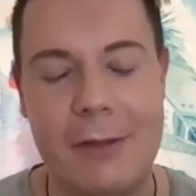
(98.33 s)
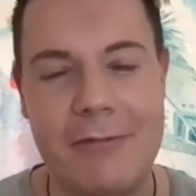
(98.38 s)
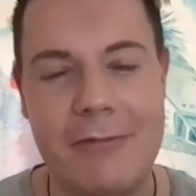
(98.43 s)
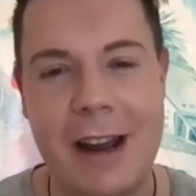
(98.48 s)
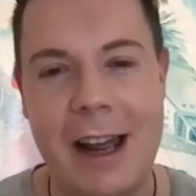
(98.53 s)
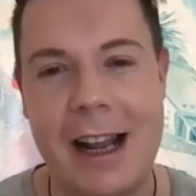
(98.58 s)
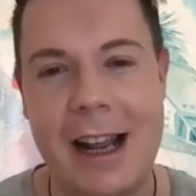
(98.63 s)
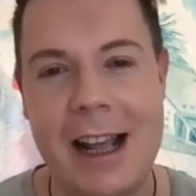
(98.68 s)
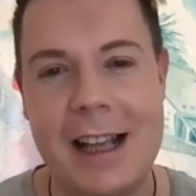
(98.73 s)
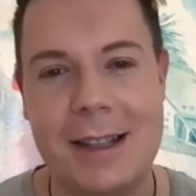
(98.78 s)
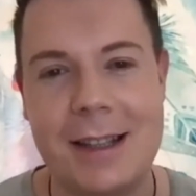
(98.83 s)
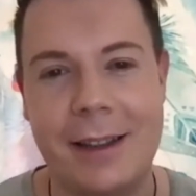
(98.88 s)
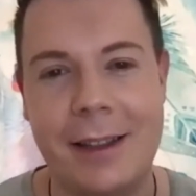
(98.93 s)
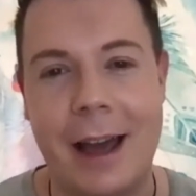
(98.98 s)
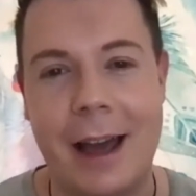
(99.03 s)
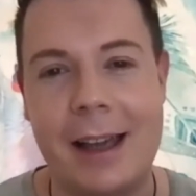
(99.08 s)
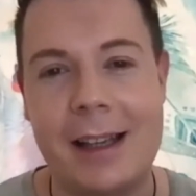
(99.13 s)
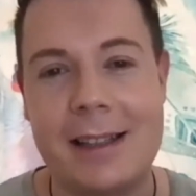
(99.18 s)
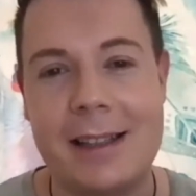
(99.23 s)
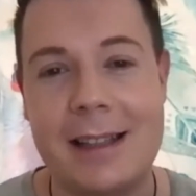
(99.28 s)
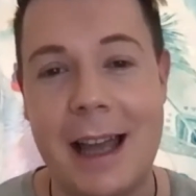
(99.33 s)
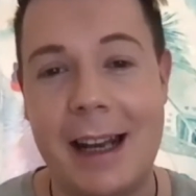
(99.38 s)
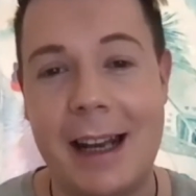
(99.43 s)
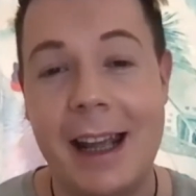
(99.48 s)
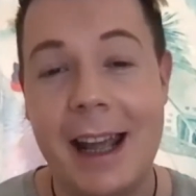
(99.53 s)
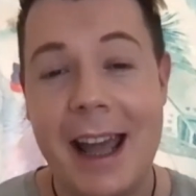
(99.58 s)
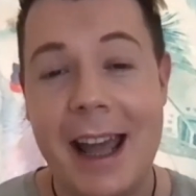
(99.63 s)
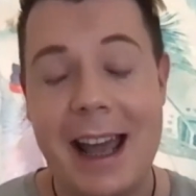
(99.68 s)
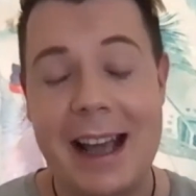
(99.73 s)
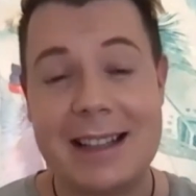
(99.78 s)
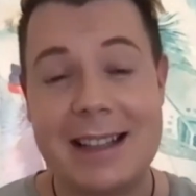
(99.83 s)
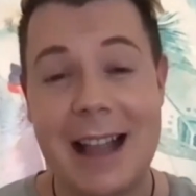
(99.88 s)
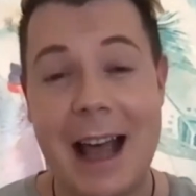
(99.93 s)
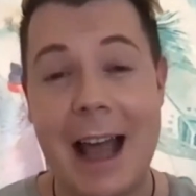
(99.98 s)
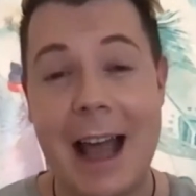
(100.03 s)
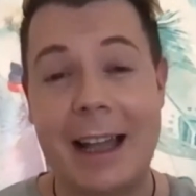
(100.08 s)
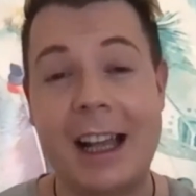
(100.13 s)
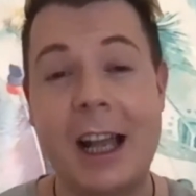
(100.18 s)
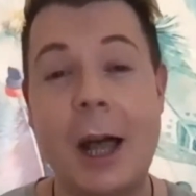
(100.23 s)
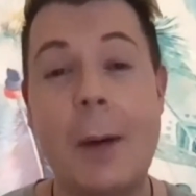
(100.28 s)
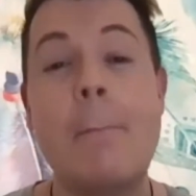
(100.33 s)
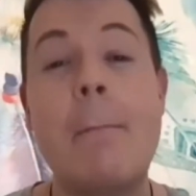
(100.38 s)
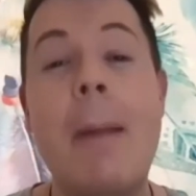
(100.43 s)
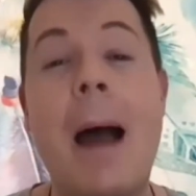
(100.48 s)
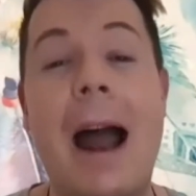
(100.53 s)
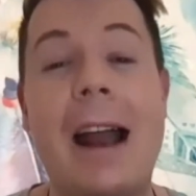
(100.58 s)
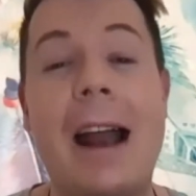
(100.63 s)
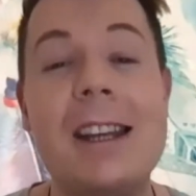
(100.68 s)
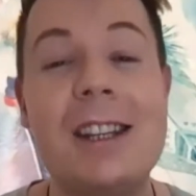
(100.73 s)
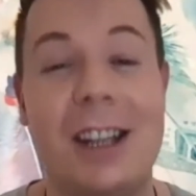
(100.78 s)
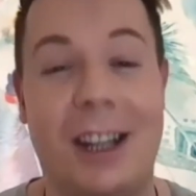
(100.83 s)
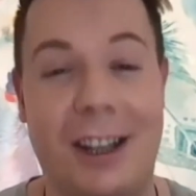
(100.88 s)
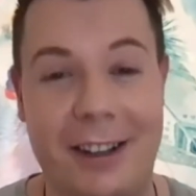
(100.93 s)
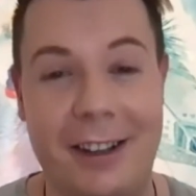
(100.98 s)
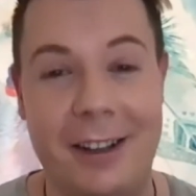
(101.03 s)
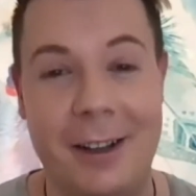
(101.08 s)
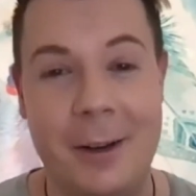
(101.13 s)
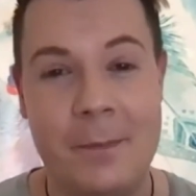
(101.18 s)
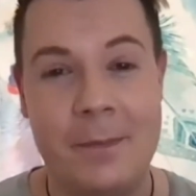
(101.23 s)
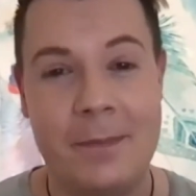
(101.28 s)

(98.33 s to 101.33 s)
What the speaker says: It really isn't. Like you said, it's like a companion.